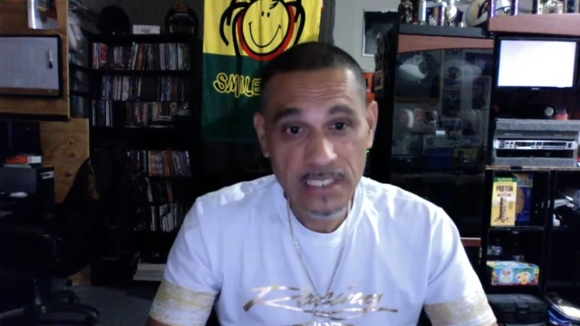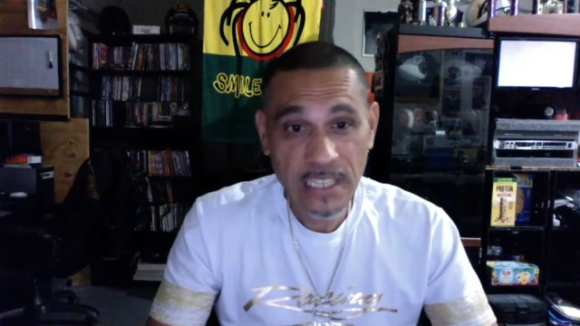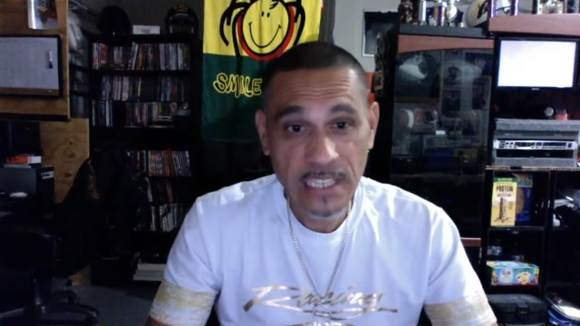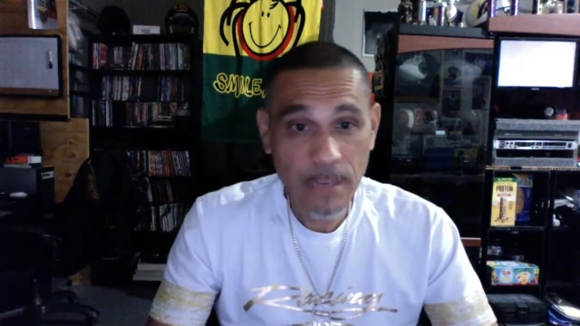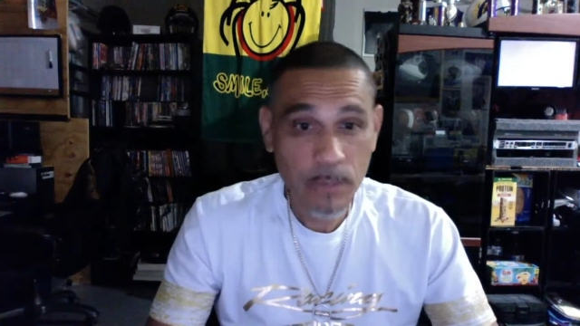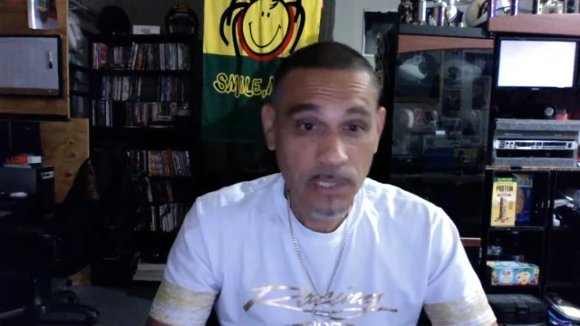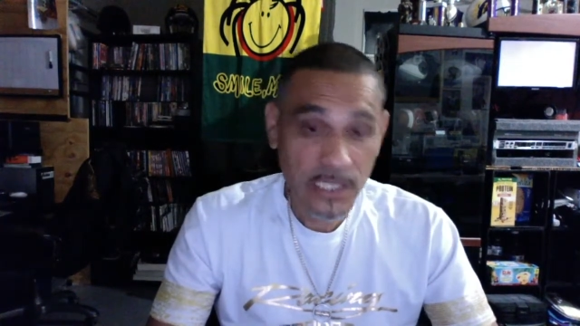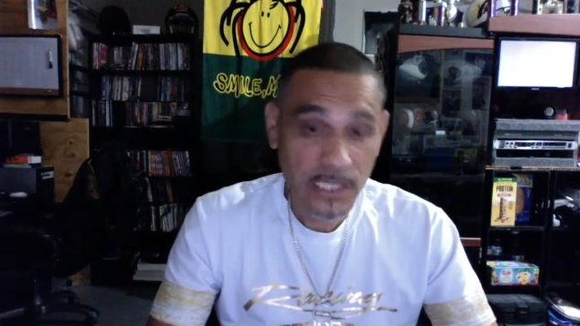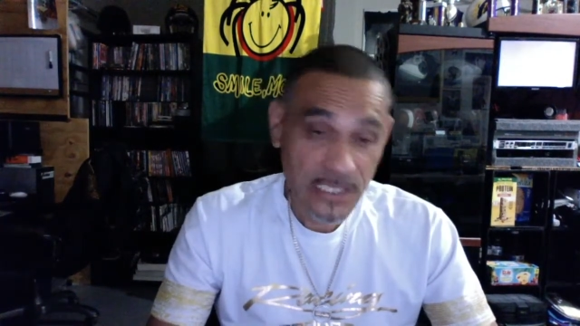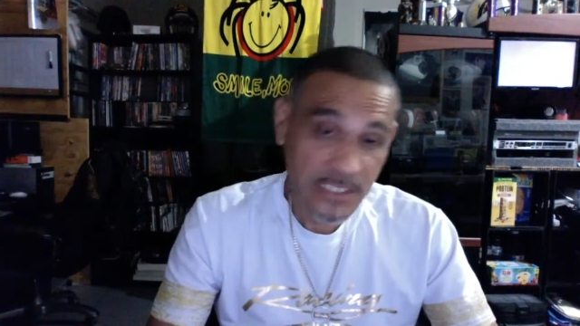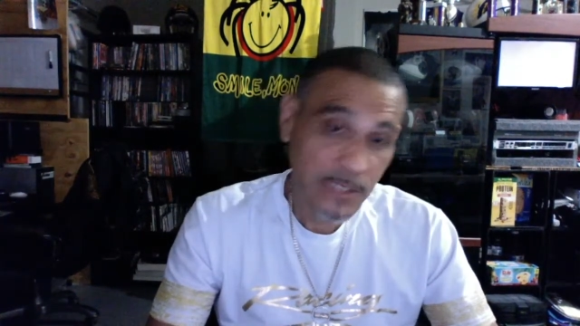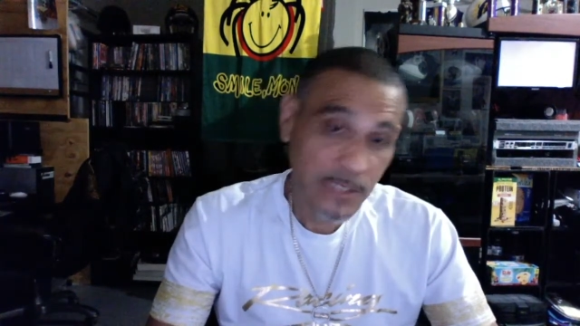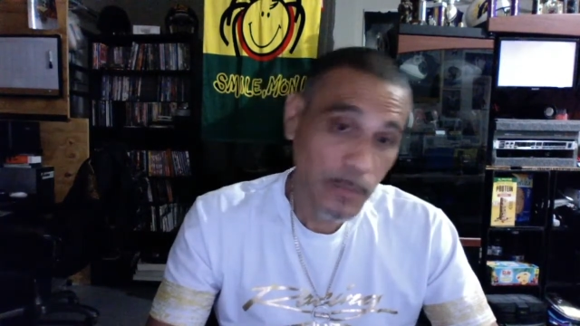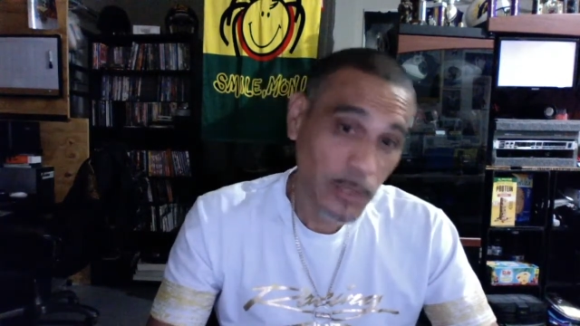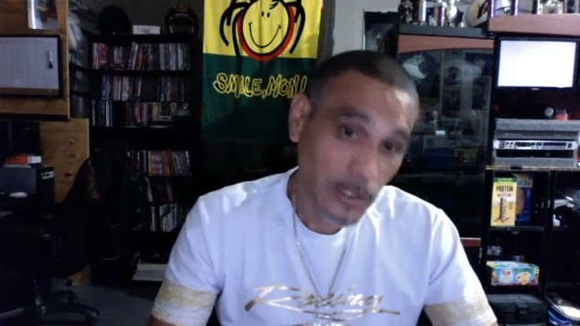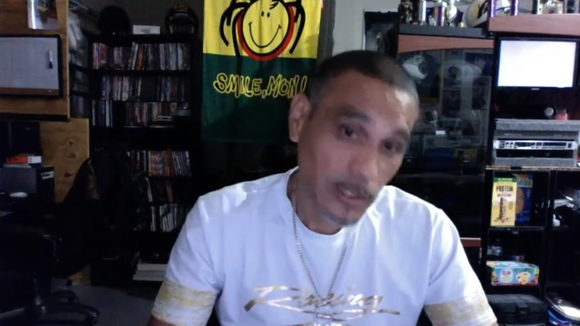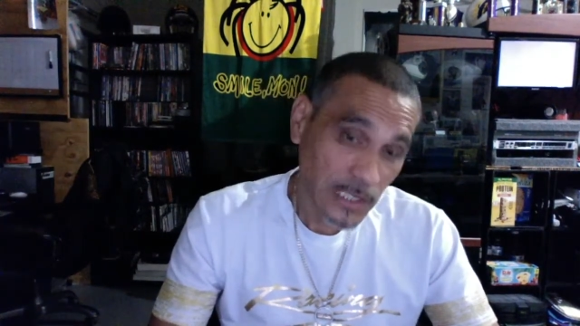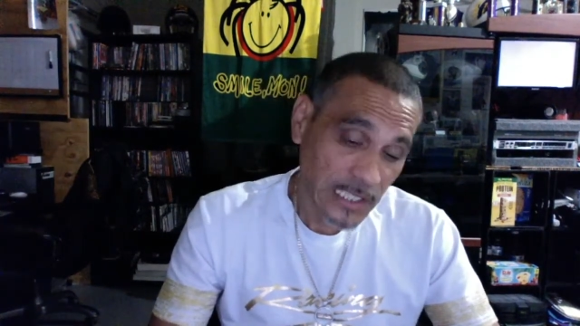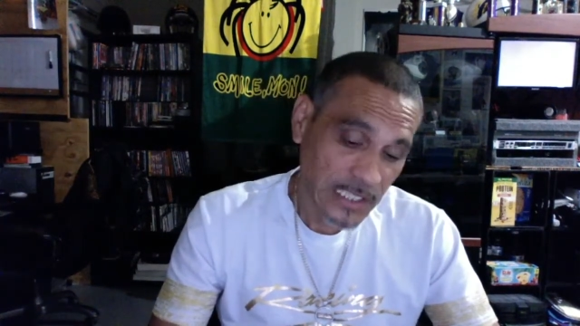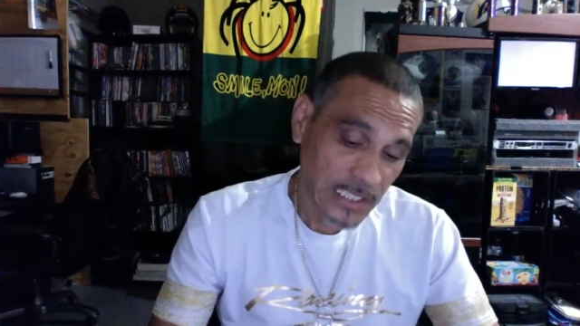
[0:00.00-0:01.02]
that police the
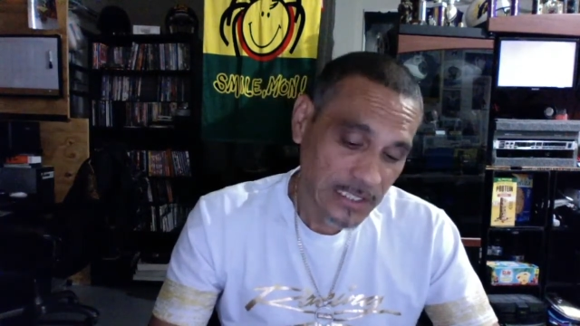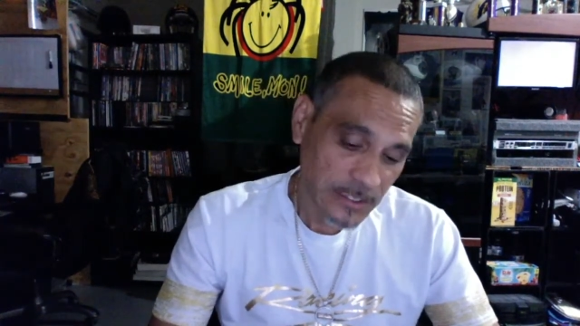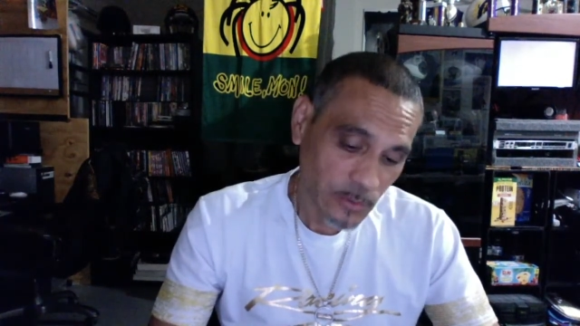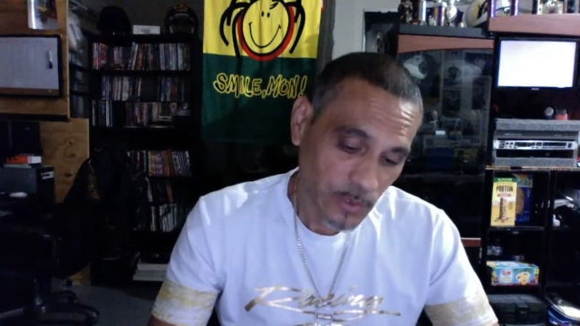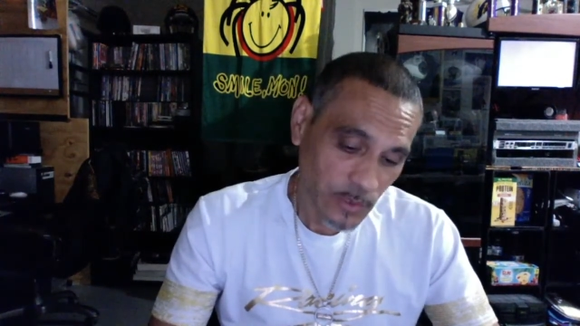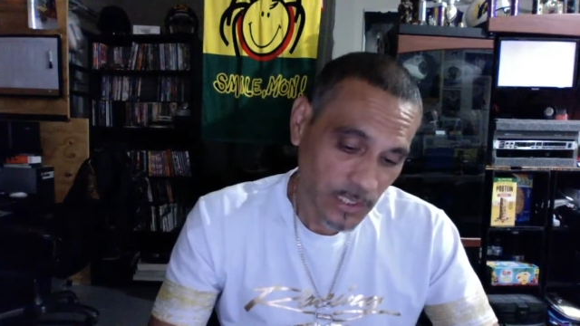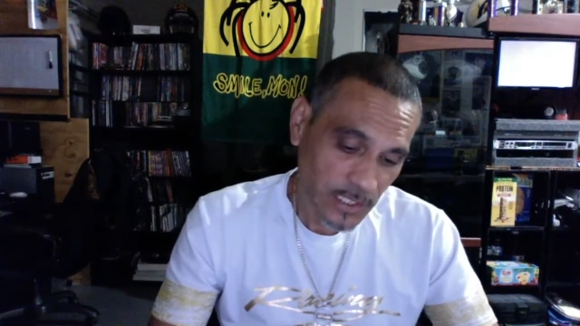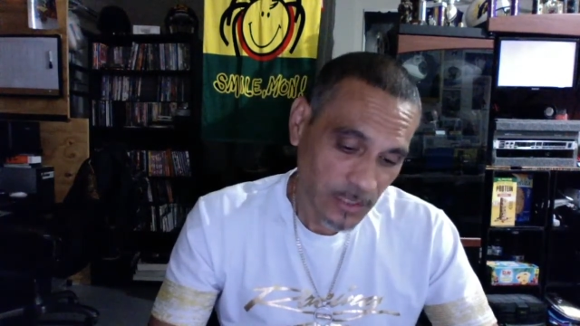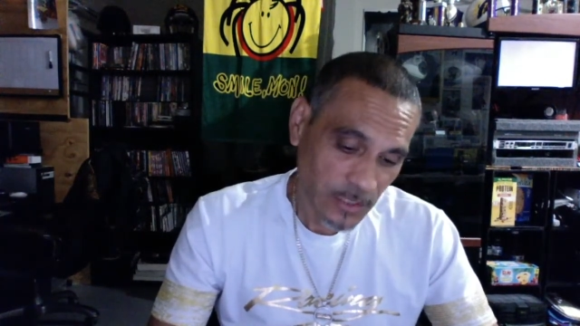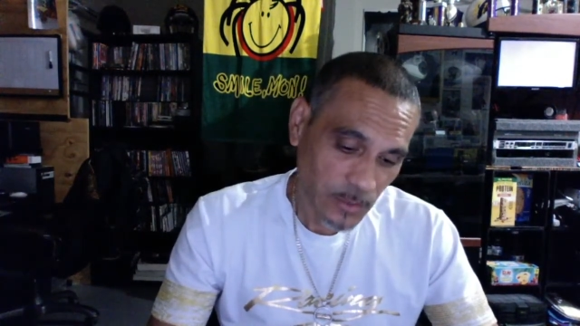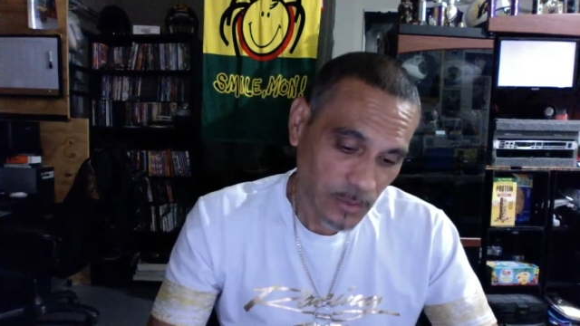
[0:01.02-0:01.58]
police, what